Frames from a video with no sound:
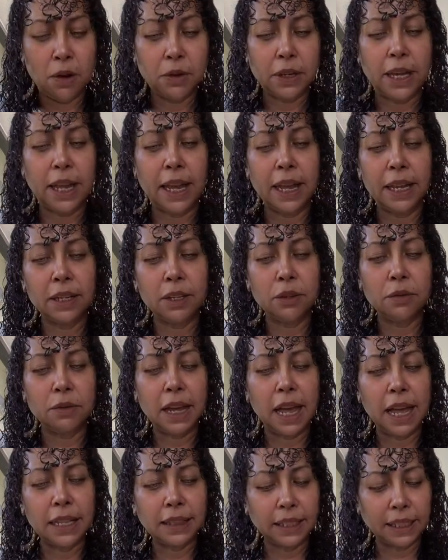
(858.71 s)
Okay, you
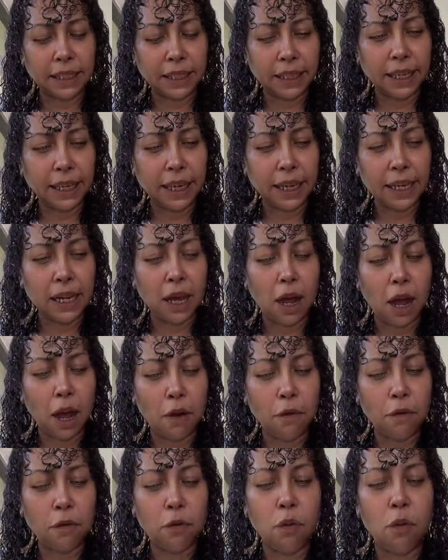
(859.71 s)
got the King
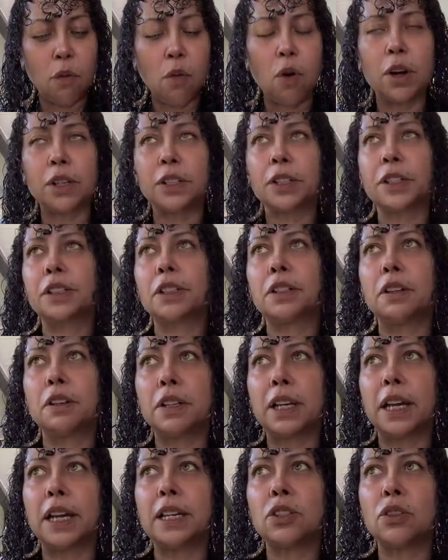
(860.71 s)
of Water.
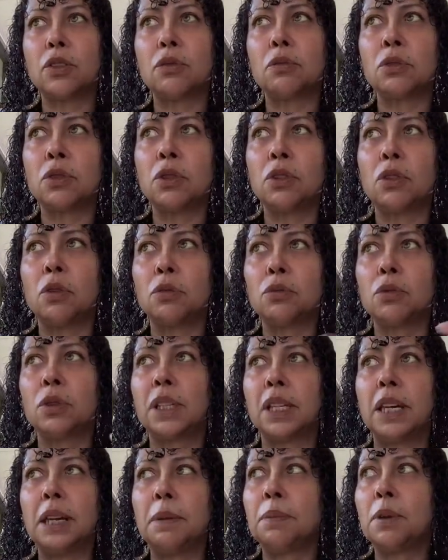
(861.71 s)
Okay, so, you know,
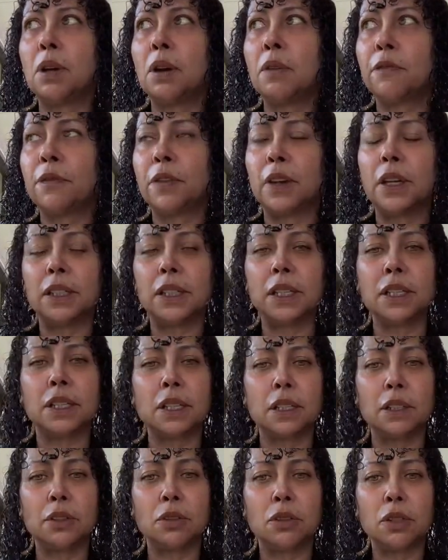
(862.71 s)
keep your
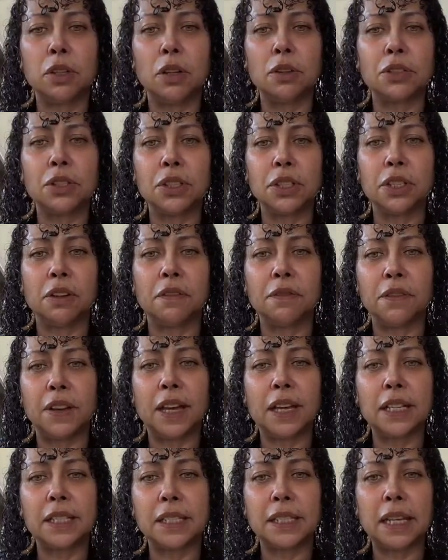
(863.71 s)
feelings a little close to your
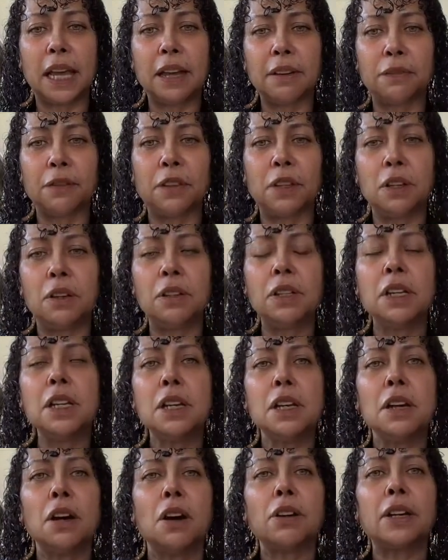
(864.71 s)
vest, I feel.
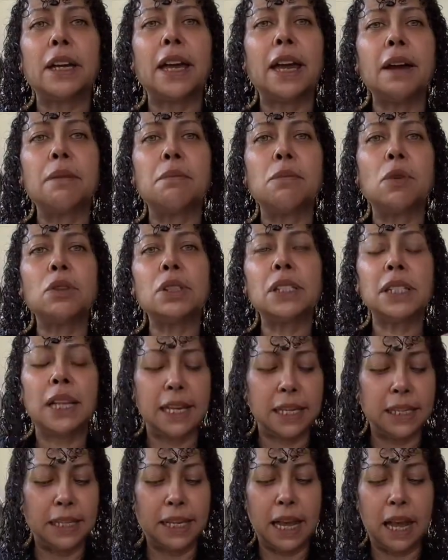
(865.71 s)
Okay, and most
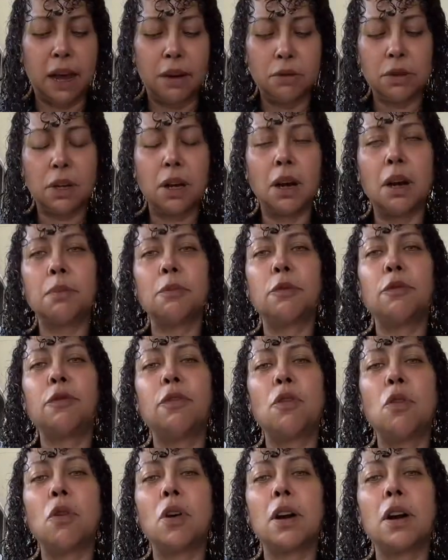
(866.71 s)
likely outcome
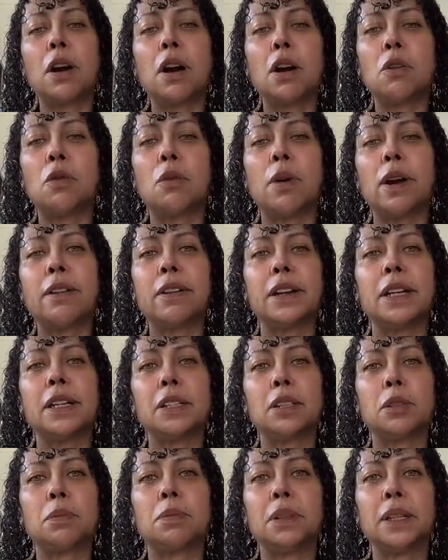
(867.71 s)
for
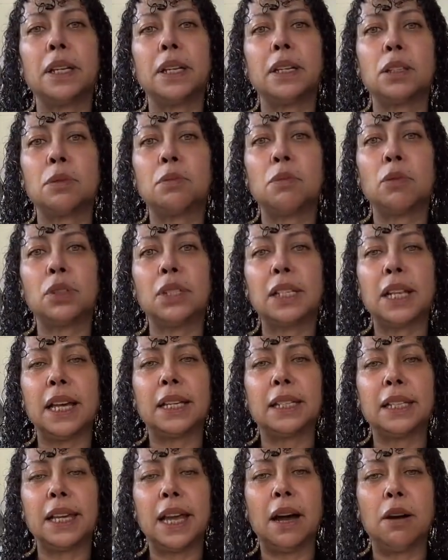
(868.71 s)
Aquarius, please. Most
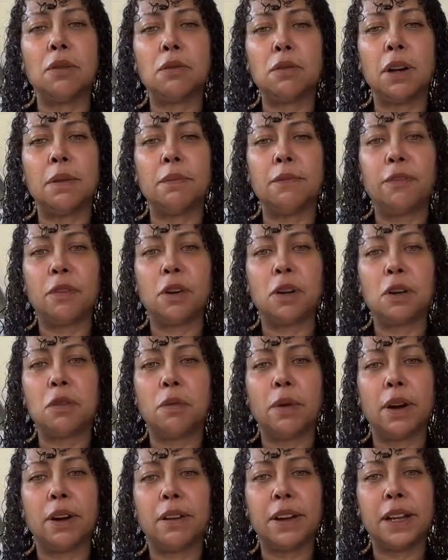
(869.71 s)
likely outcome for
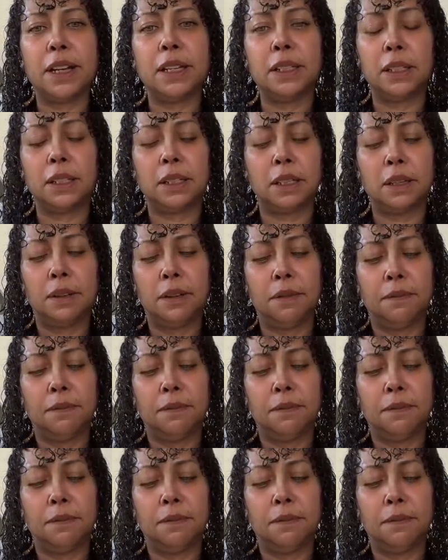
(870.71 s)
Aquarius.